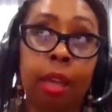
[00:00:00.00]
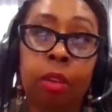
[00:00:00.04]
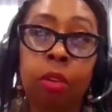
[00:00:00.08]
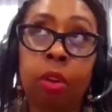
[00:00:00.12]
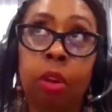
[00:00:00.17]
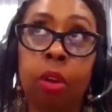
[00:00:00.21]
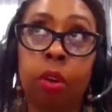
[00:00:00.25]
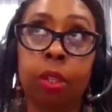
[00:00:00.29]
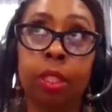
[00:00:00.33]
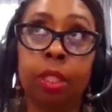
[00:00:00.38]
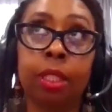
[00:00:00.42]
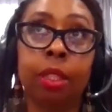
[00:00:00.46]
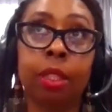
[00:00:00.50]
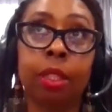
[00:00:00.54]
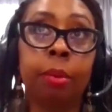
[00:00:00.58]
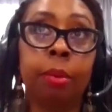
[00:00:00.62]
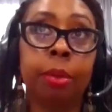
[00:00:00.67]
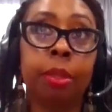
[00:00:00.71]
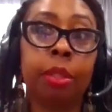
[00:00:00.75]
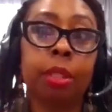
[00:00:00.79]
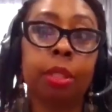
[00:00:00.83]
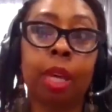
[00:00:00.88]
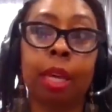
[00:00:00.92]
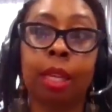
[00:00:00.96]
it's
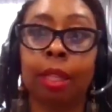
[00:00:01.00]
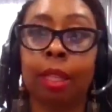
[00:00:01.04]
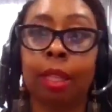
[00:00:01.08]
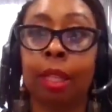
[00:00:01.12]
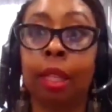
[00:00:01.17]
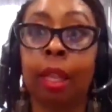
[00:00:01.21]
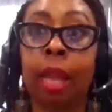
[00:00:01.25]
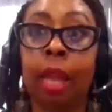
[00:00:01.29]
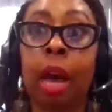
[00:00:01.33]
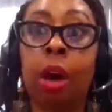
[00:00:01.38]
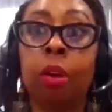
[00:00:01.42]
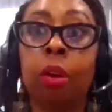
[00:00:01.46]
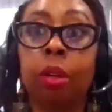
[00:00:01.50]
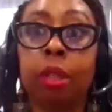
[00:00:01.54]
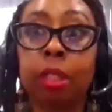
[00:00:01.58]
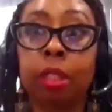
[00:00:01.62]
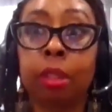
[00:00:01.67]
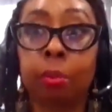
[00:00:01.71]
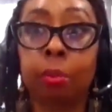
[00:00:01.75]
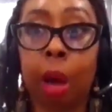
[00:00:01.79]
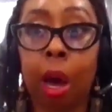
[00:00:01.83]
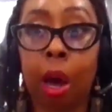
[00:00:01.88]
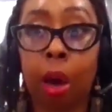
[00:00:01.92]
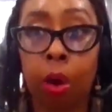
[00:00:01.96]
almost like the
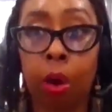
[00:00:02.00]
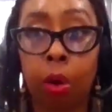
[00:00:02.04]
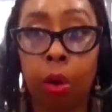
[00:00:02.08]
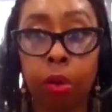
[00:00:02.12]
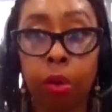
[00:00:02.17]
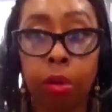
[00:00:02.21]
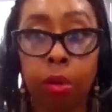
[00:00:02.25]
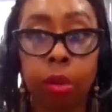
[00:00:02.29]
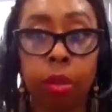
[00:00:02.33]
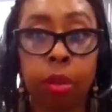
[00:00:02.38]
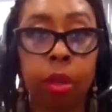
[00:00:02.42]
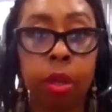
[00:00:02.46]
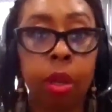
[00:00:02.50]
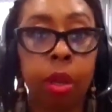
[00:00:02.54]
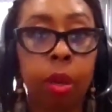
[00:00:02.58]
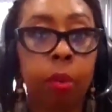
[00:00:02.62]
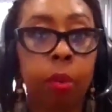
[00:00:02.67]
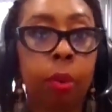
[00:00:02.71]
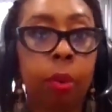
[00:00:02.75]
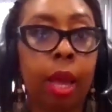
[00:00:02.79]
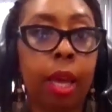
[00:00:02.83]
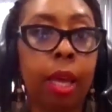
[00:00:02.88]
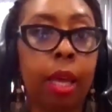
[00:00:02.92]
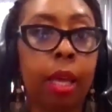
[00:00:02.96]
loudest mouth,
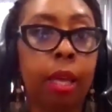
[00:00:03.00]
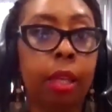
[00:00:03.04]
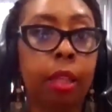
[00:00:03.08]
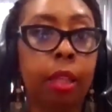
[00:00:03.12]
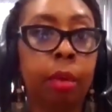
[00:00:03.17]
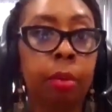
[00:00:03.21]
right?